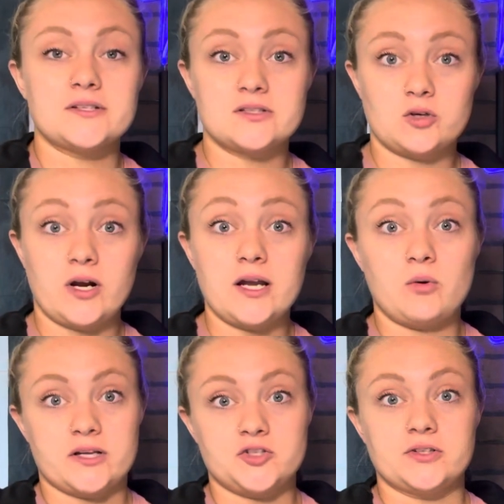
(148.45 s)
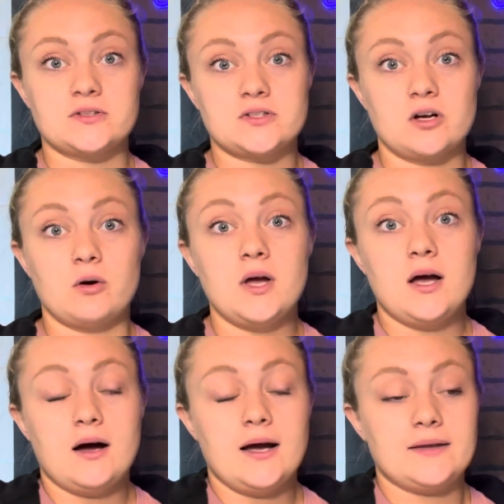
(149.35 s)
This is a great question. So
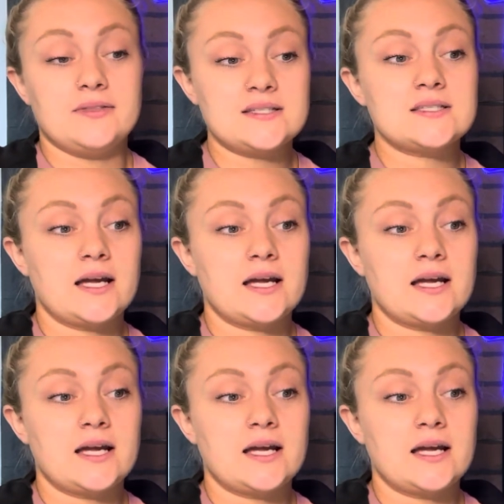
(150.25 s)
this